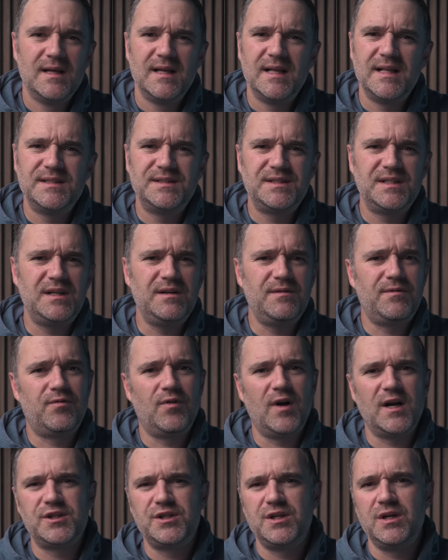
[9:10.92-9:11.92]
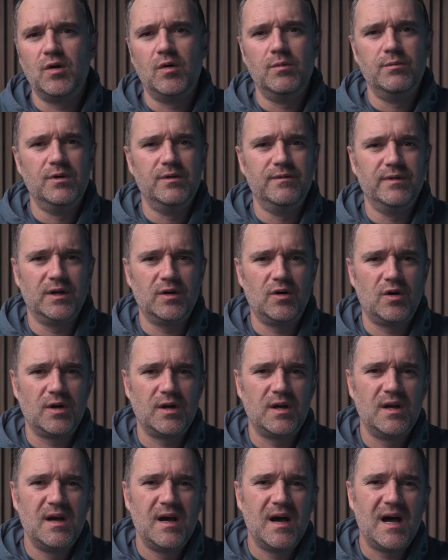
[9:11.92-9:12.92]
Instead of rushing or moving
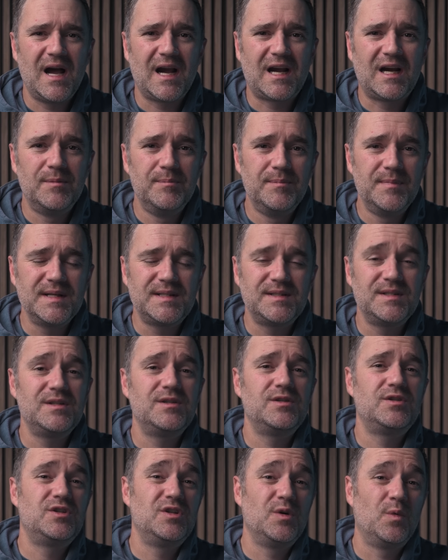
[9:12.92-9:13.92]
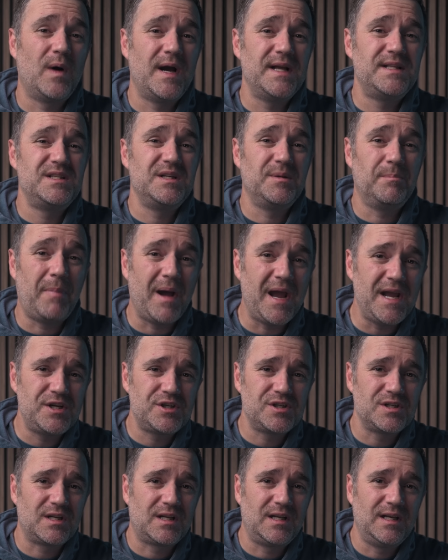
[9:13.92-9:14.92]
on, I committed to waiting
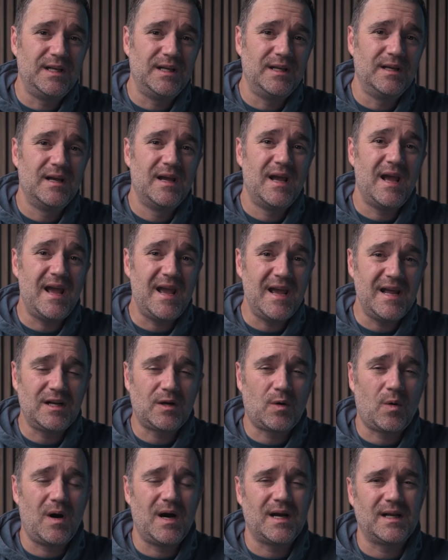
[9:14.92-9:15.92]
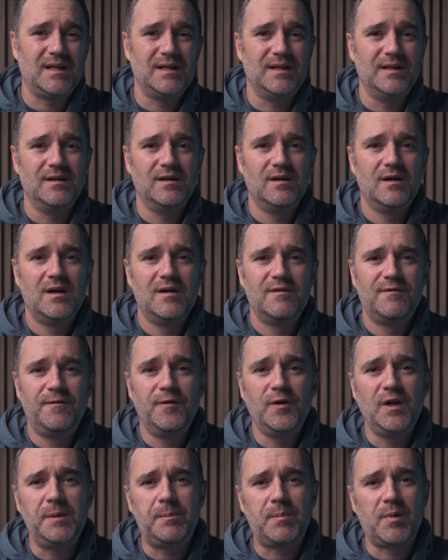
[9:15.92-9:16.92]
patiently and quietly,
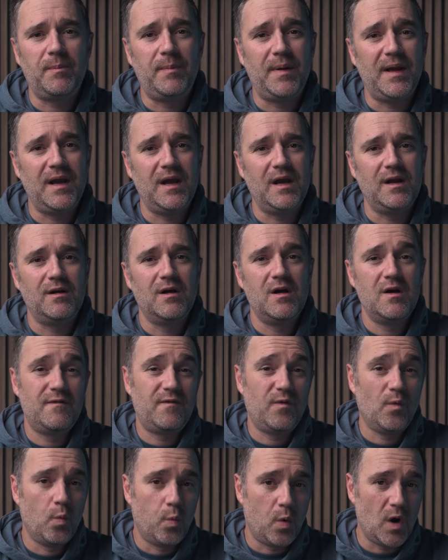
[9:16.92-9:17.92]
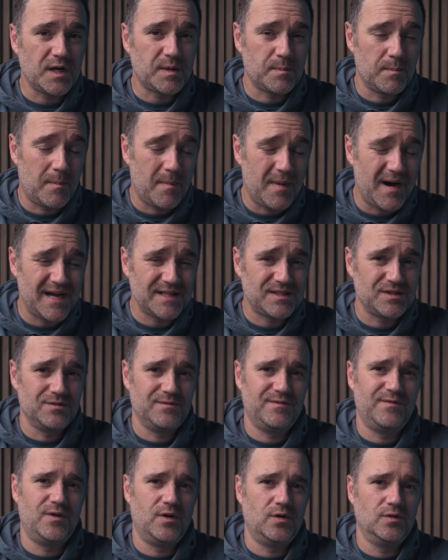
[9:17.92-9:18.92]
fully prepared for what might
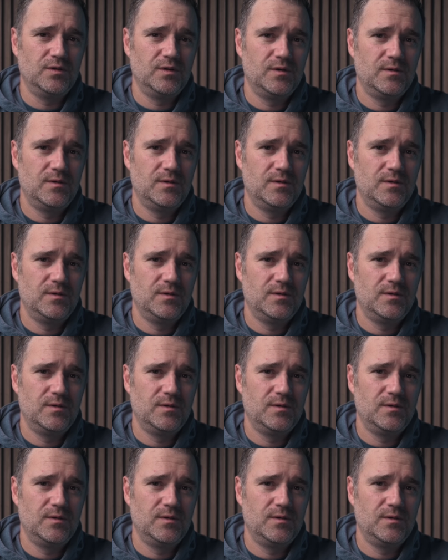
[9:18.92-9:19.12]
unfold.